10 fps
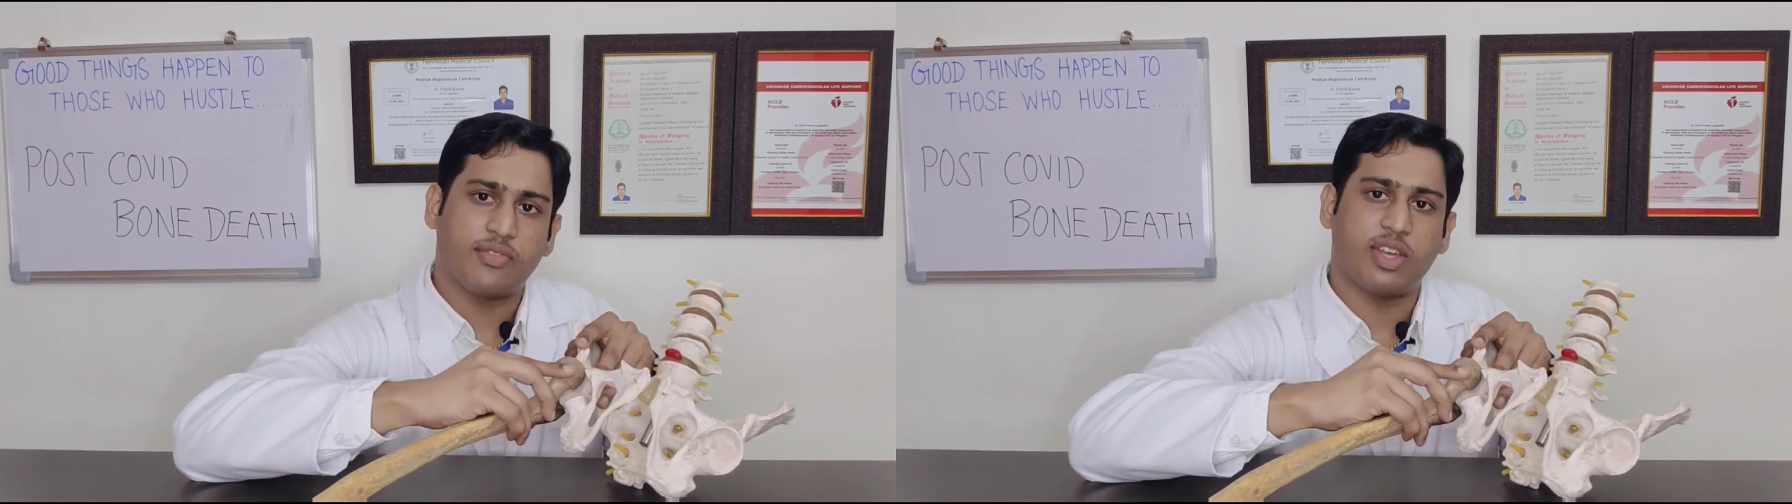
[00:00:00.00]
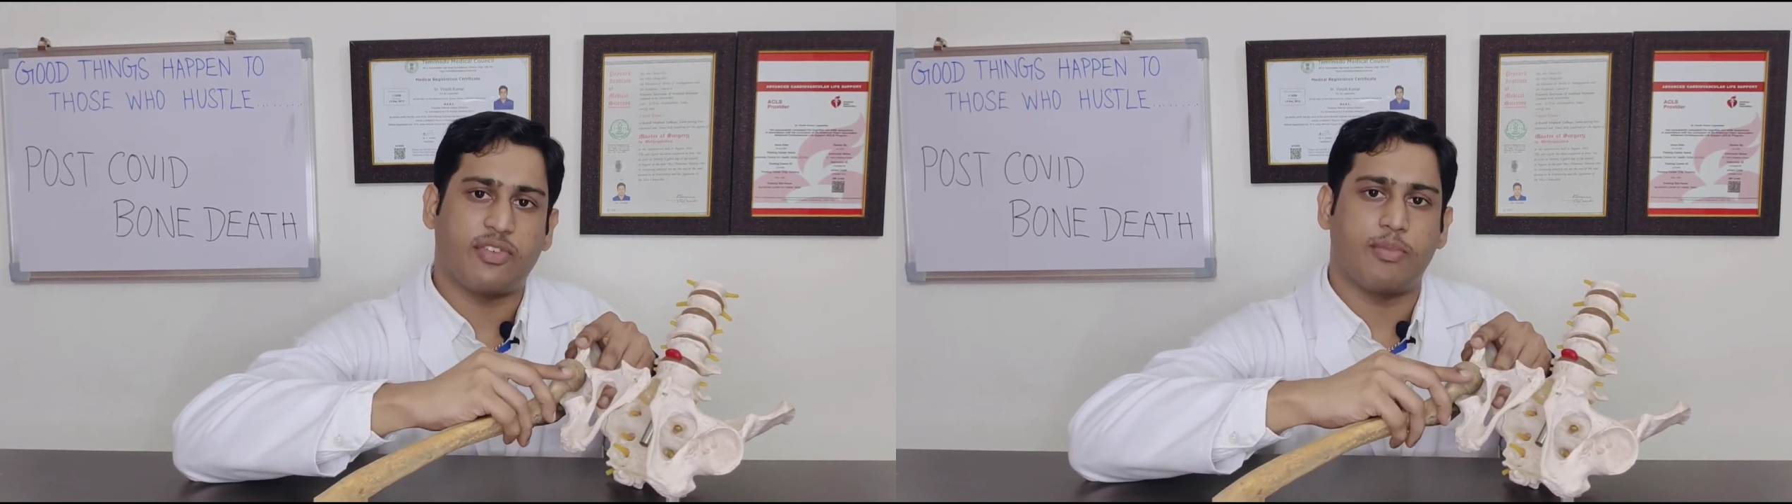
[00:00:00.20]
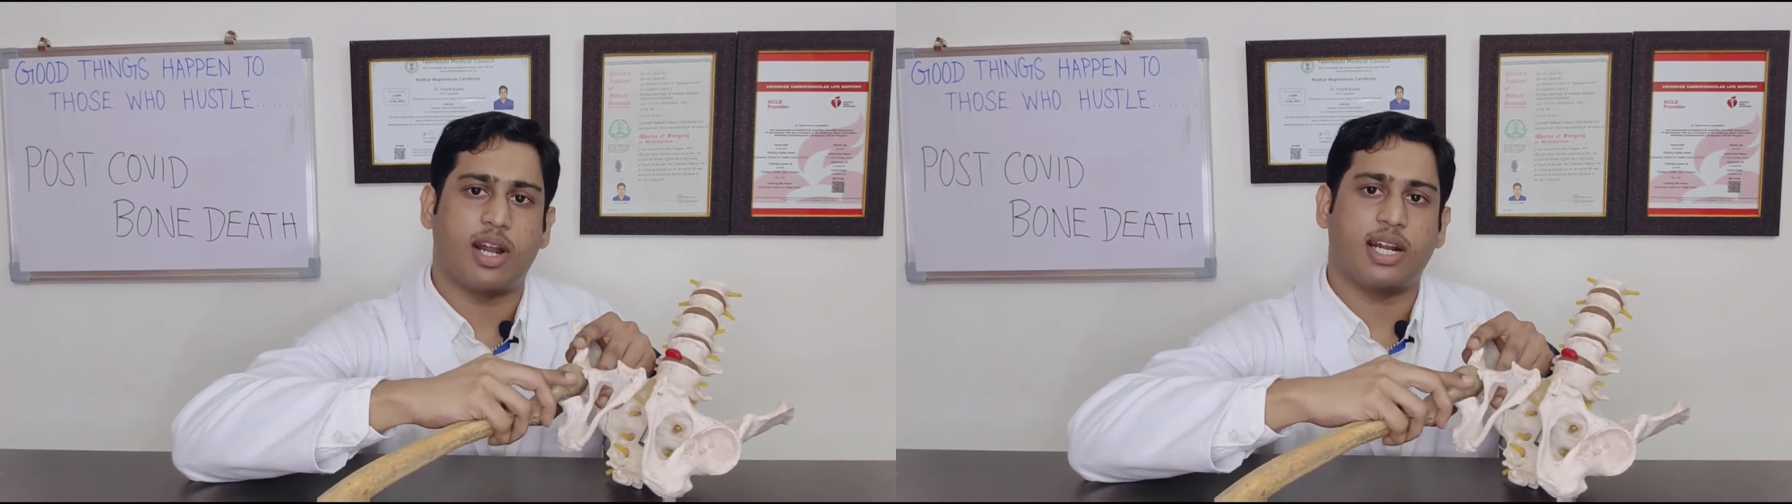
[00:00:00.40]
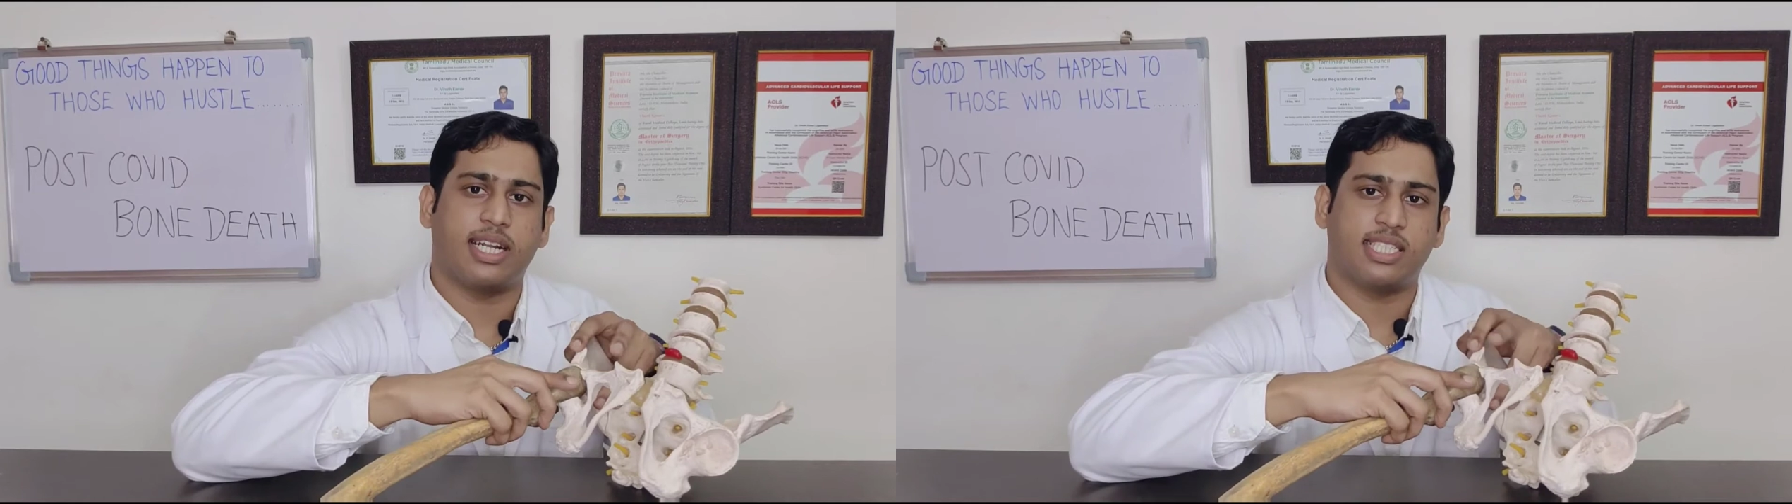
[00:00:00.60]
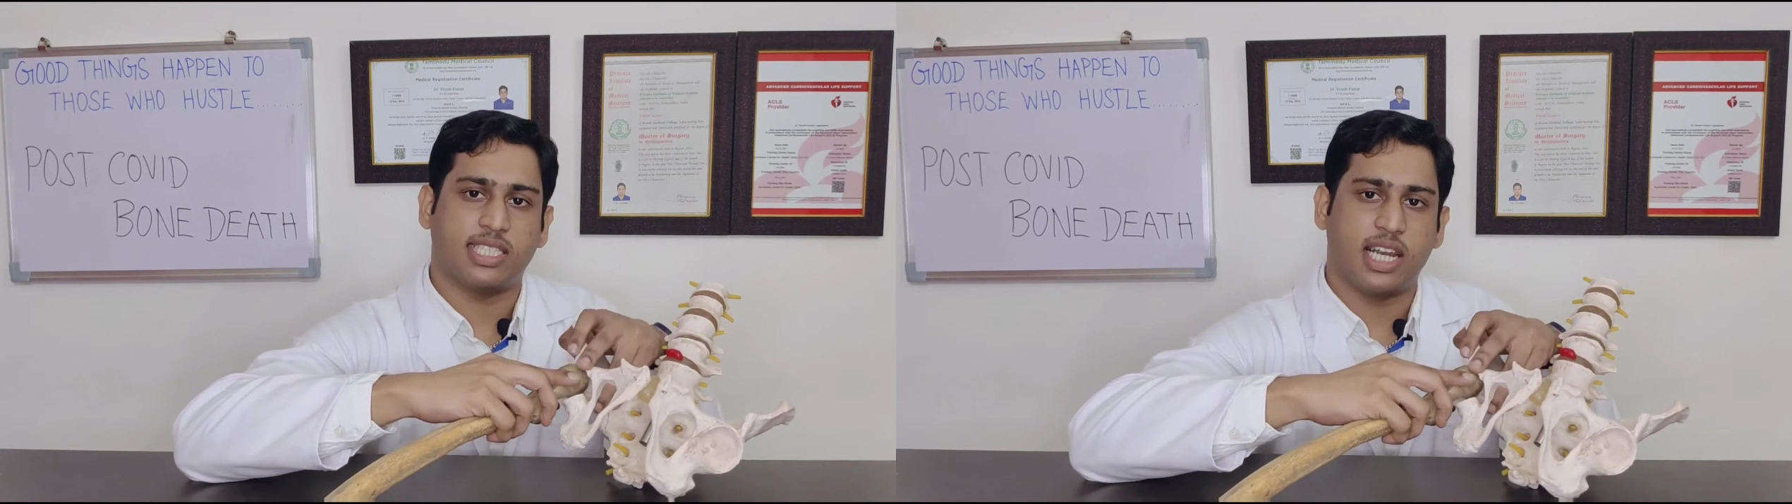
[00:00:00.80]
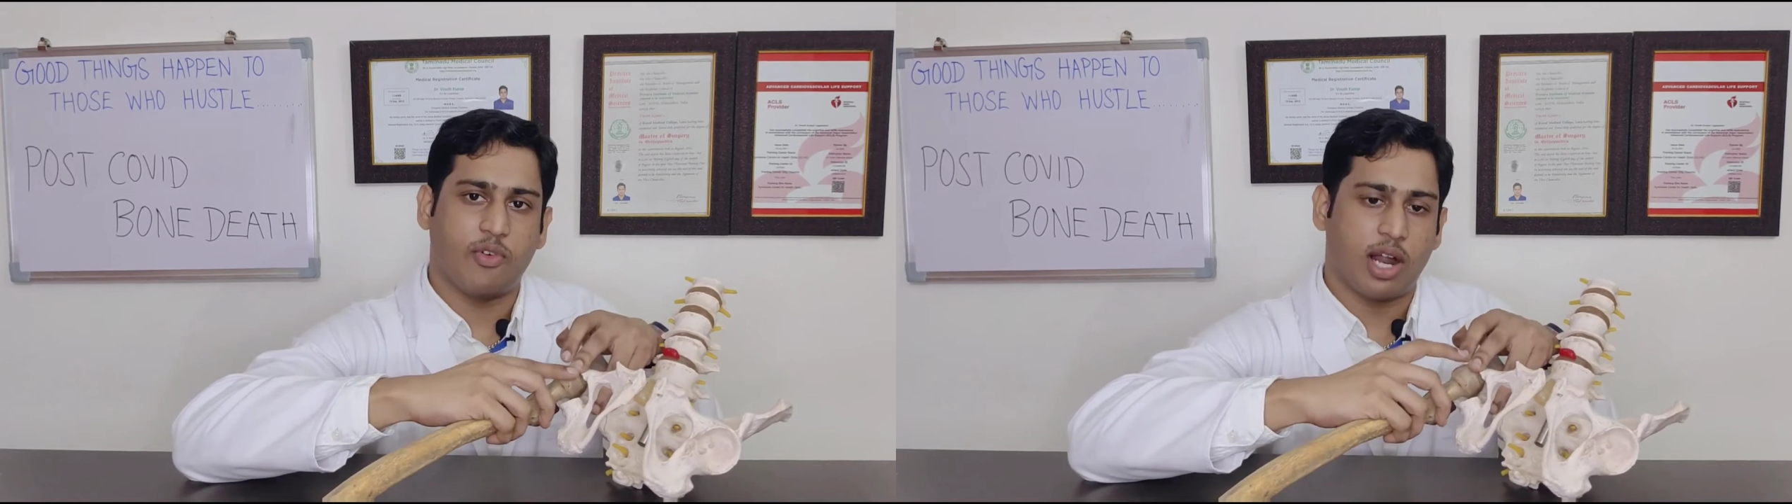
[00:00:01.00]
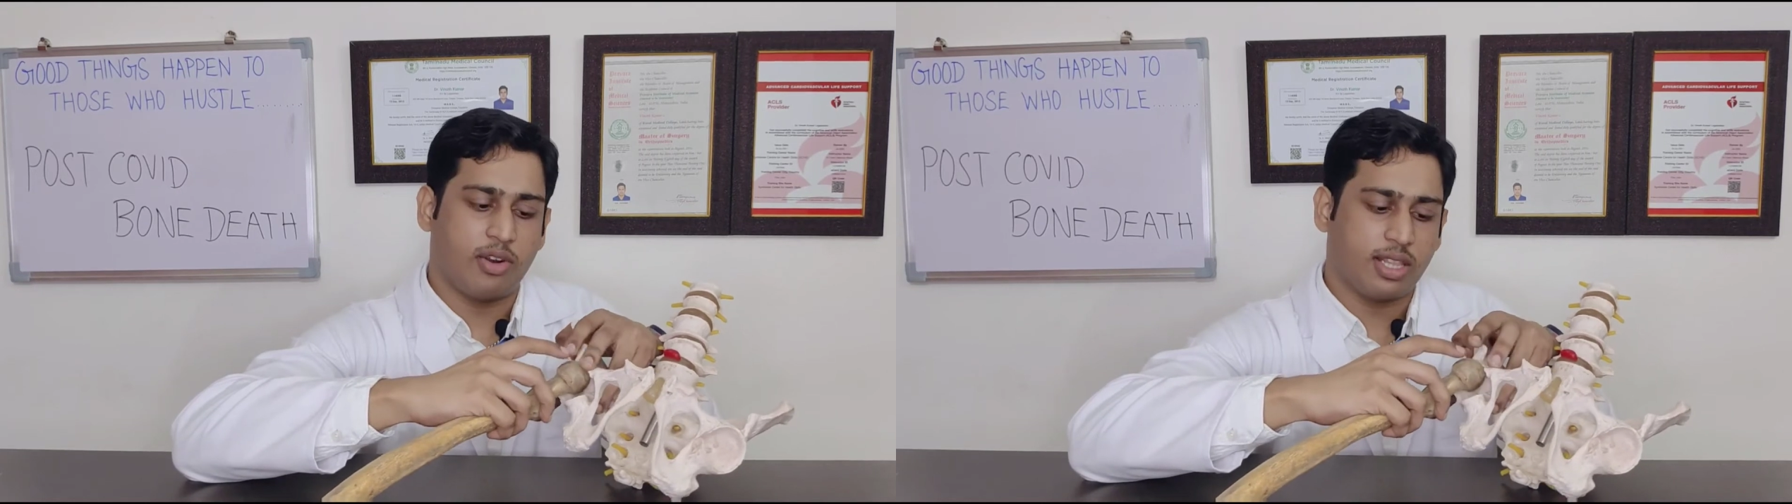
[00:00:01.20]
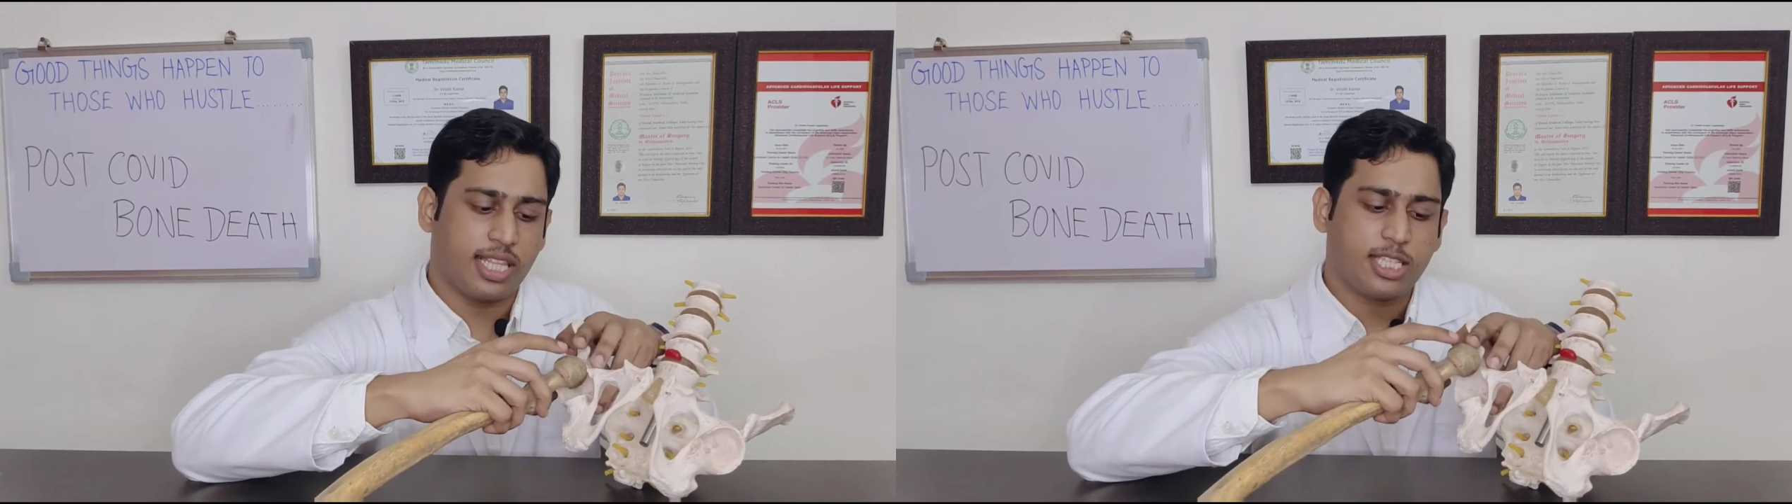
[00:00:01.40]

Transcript: of the femoral head is involved,